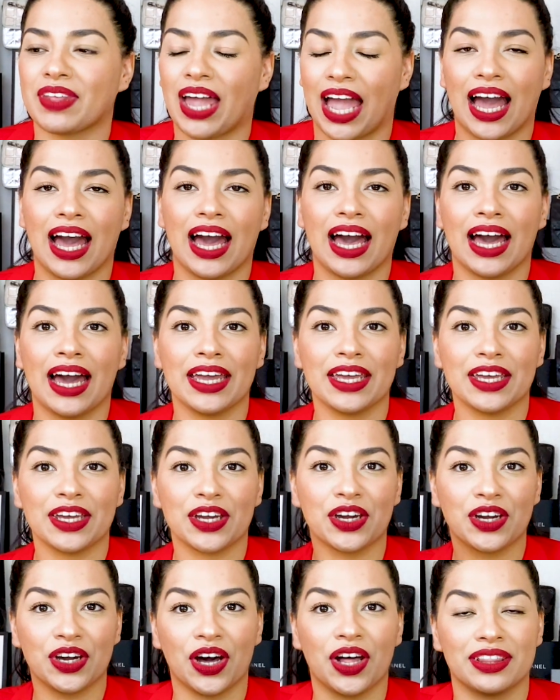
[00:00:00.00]
I
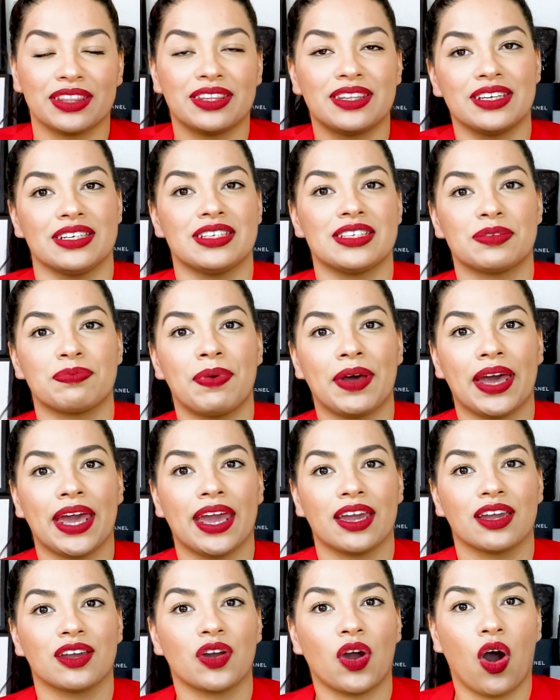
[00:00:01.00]
got this
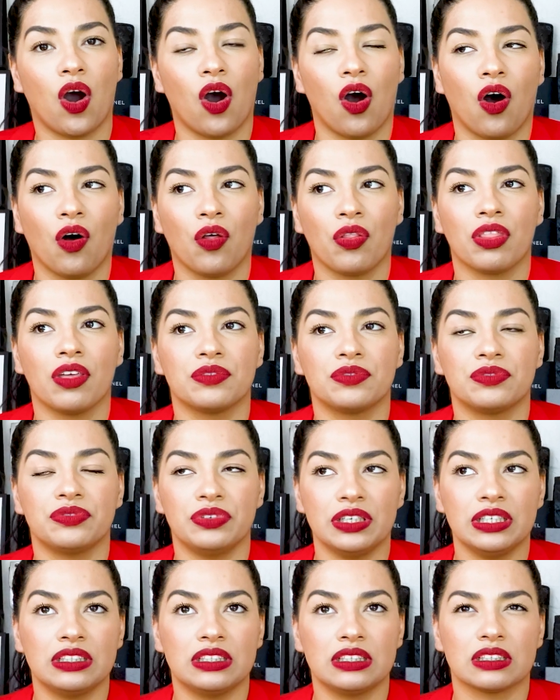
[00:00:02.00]
bag on
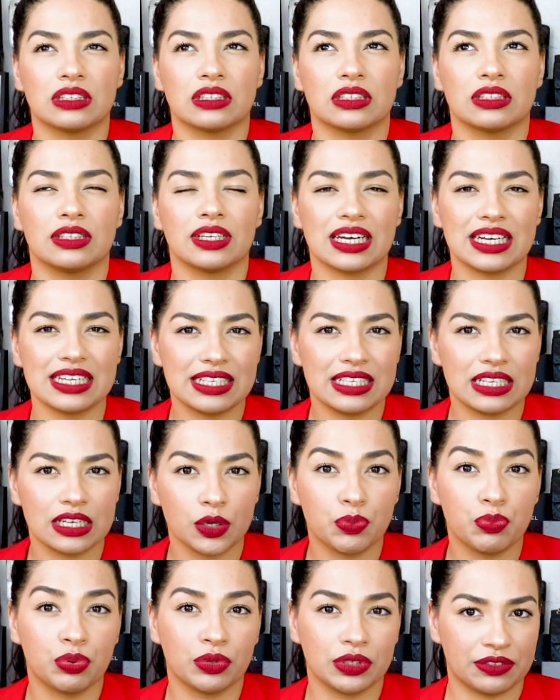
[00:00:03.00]

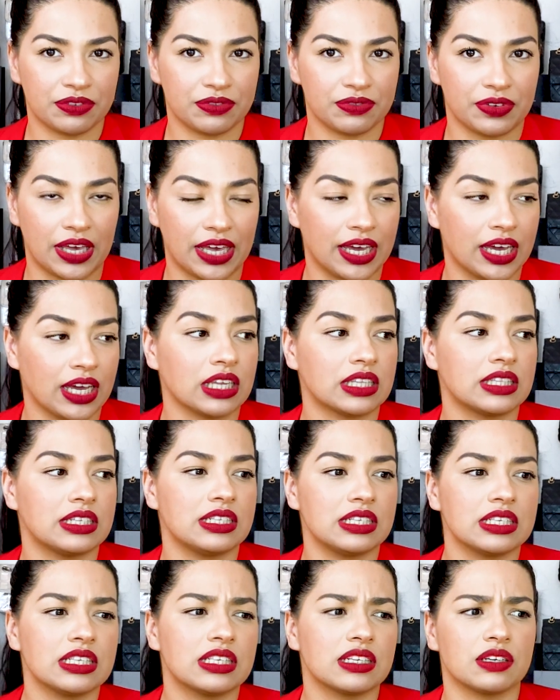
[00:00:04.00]
videdressing.fr. This
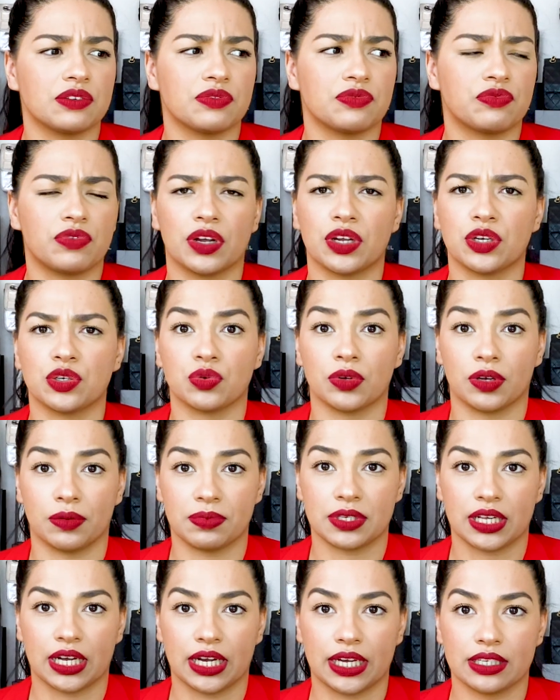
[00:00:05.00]
is a French
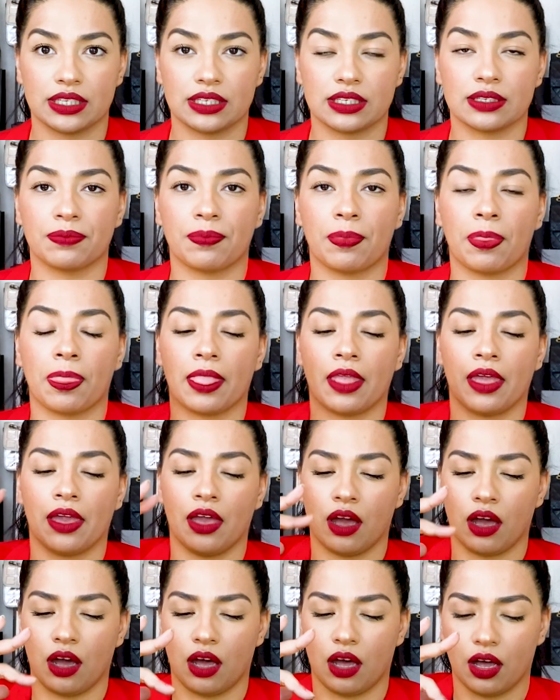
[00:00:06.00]
website.
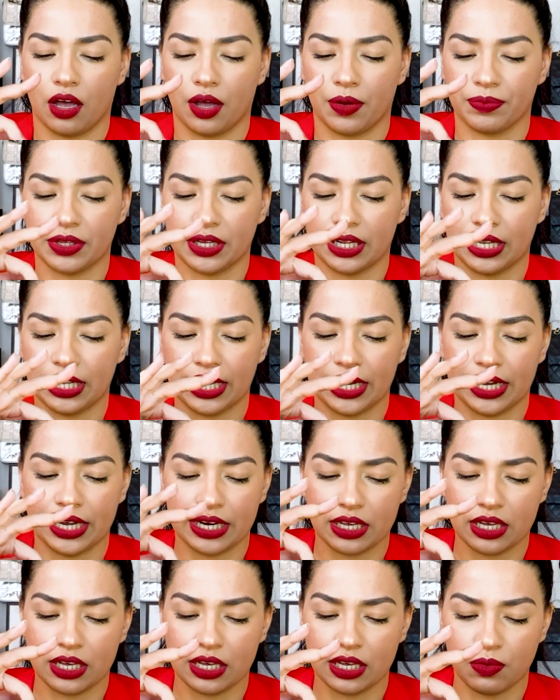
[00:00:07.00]
The
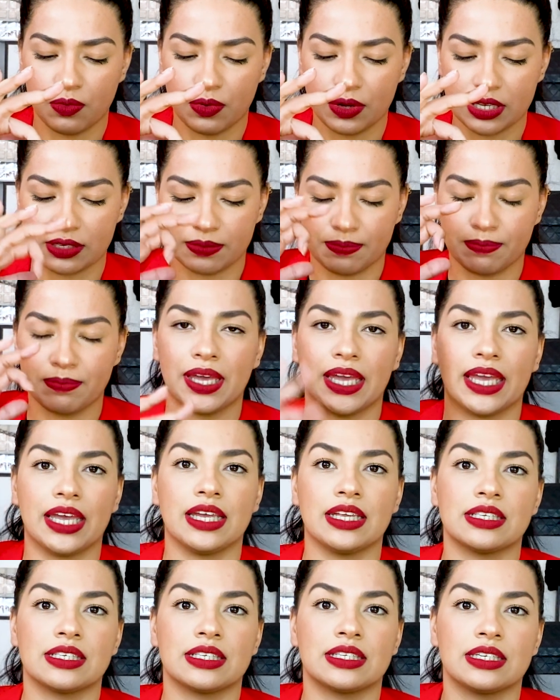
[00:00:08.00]
lady was
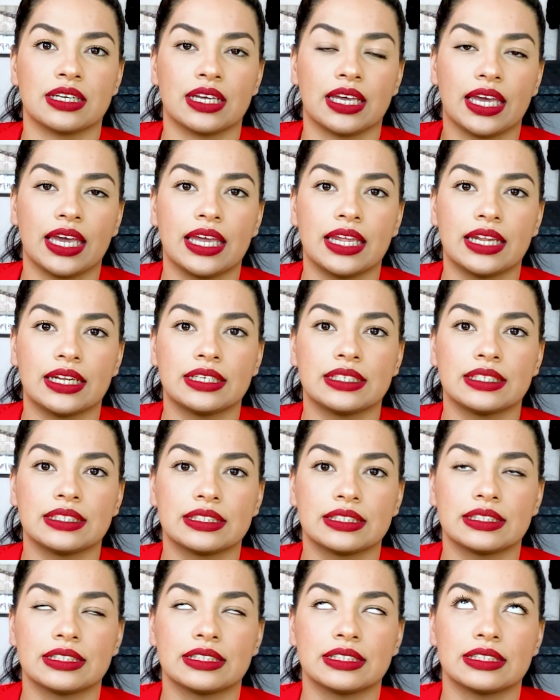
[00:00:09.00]
based
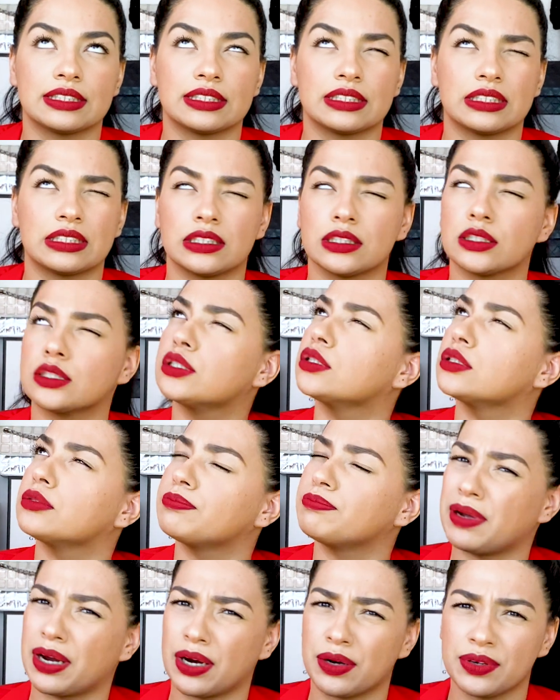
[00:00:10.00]
in
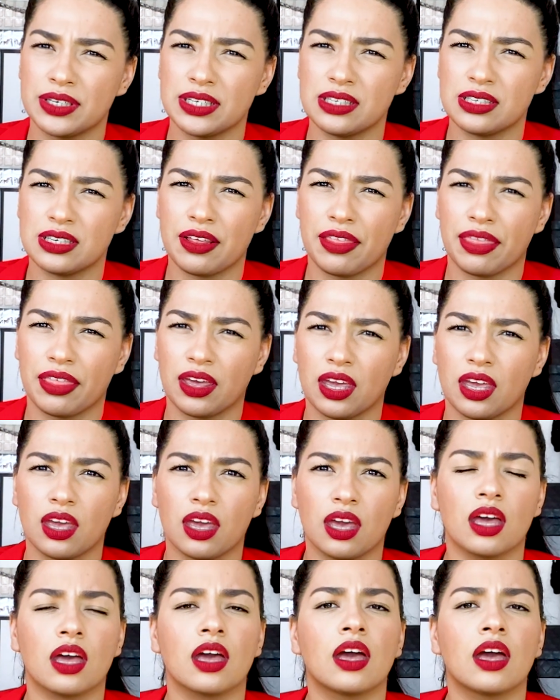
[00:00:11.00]
Paris, I think,